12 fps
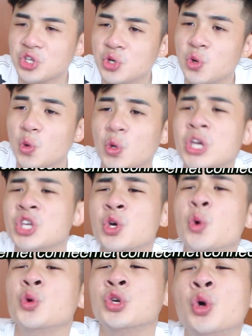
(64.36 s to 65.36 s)
of you.
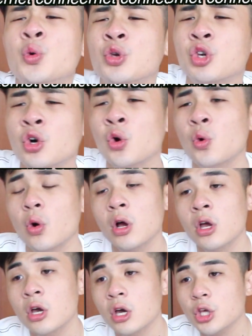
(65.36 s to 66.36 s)
You, you,
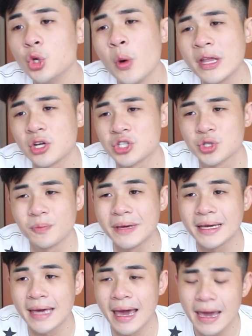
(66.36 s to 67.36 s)
you. You and your
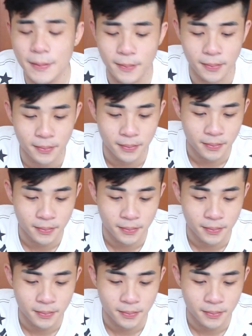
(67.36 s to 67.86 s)
stupid game.